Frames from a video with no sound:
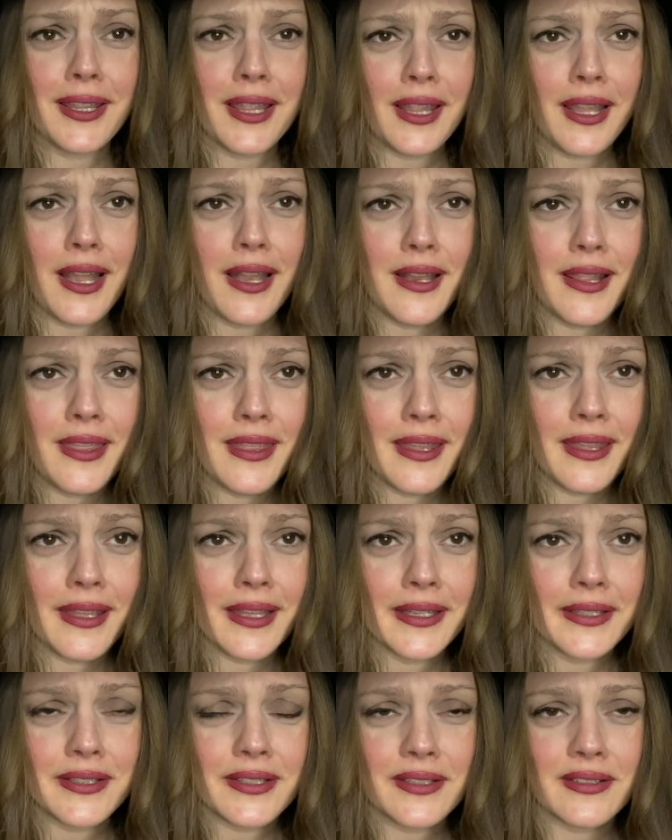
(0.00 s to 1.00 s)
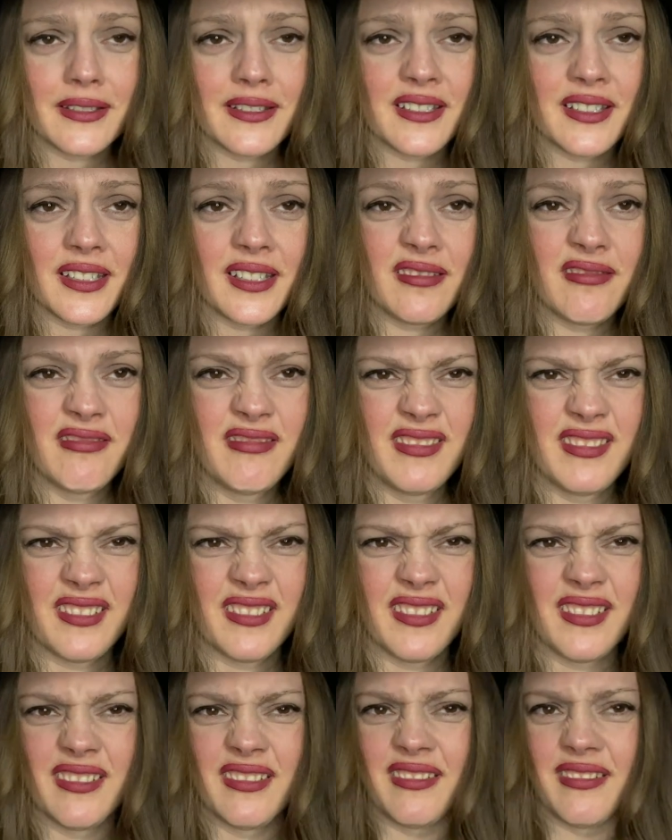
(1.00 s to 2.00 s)
Anything else is just like, ugh.
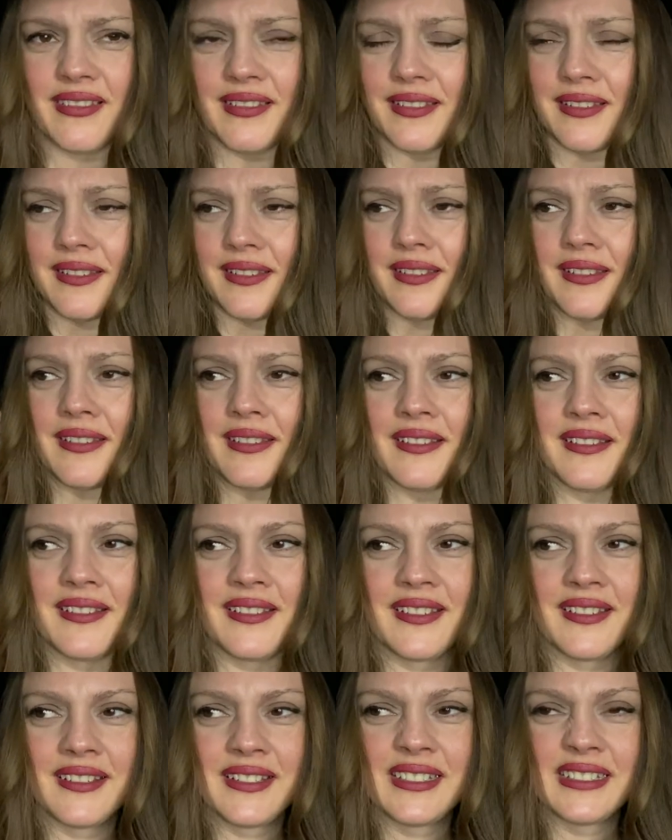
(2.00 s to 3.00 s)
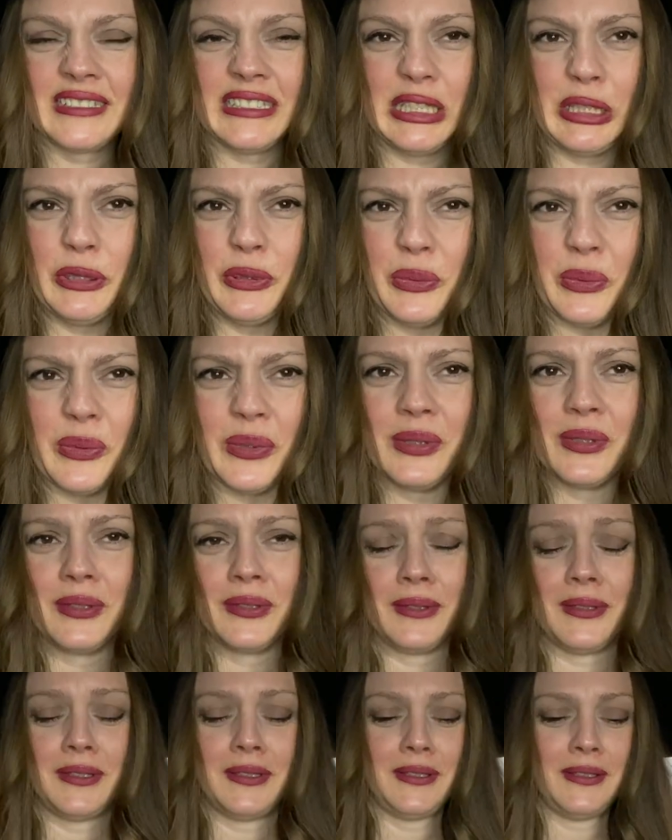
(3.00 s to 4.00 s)
Ew.
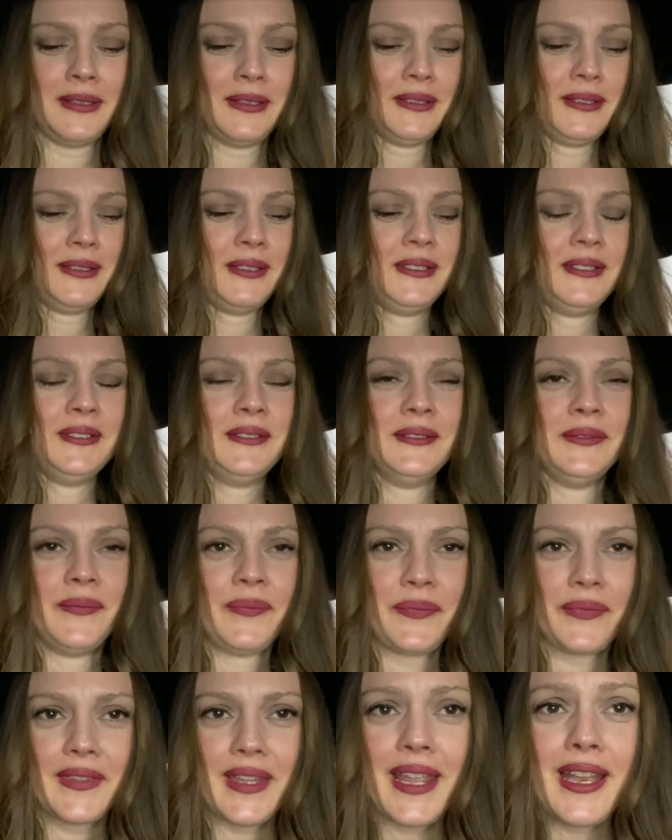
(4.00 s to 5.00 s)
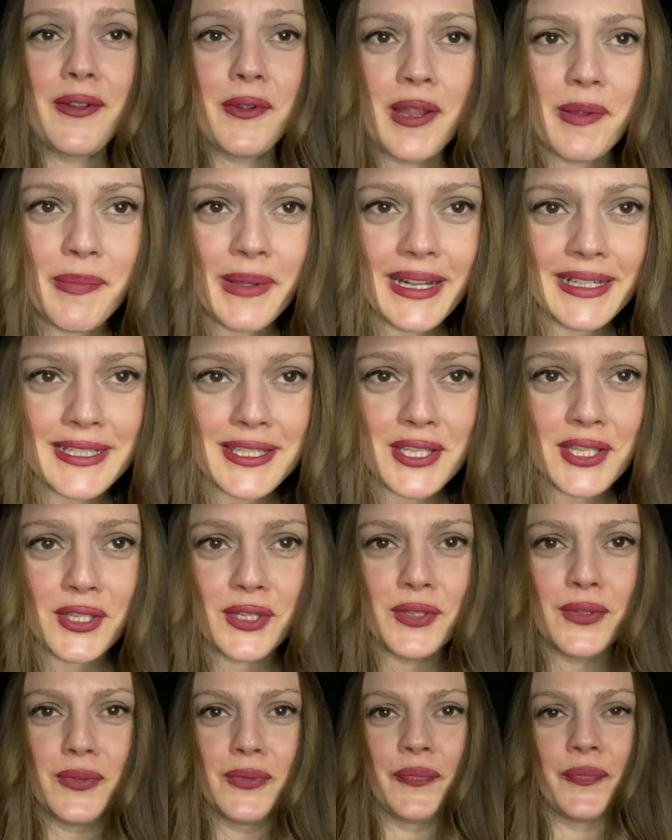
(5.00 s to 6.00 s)
Anyway, back to
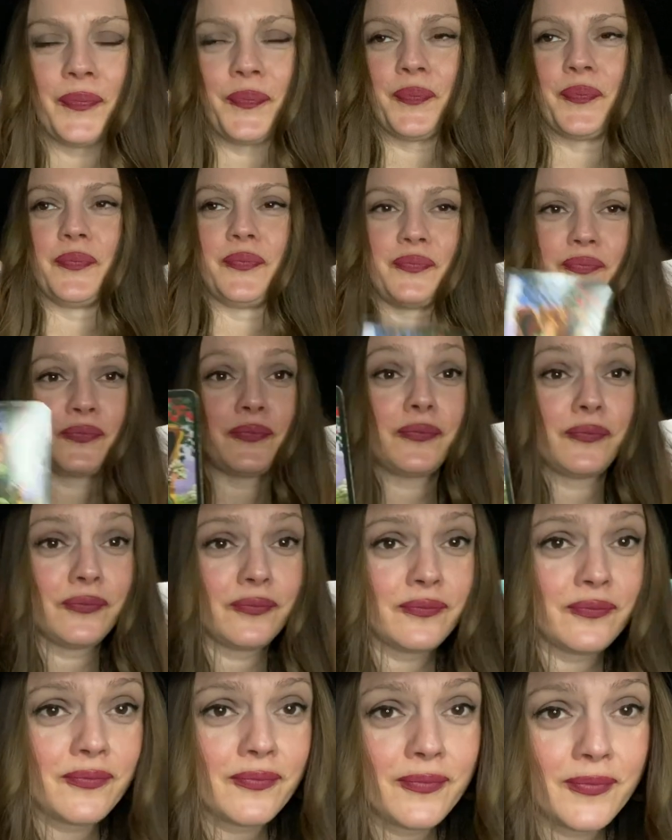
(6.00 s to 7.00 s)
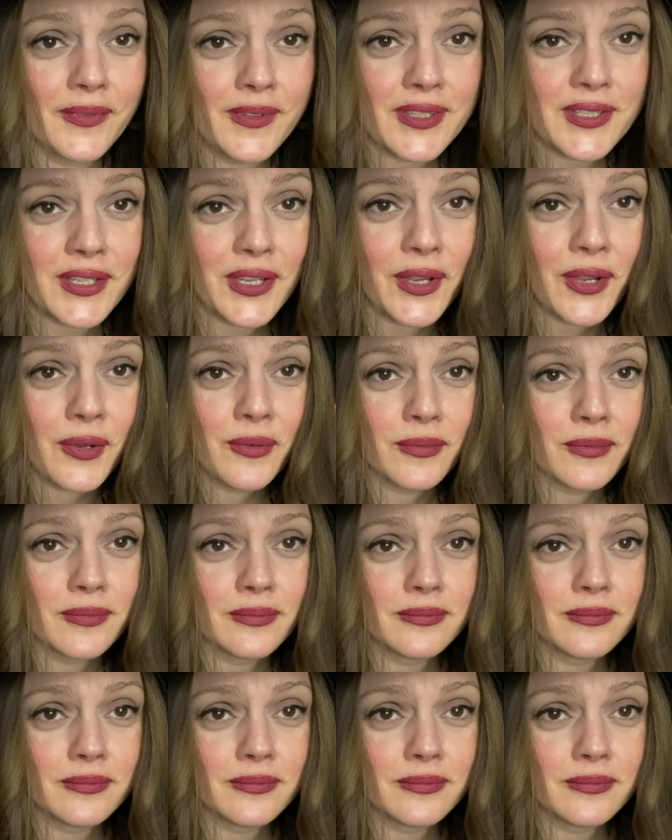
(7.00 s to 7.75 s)
you. So.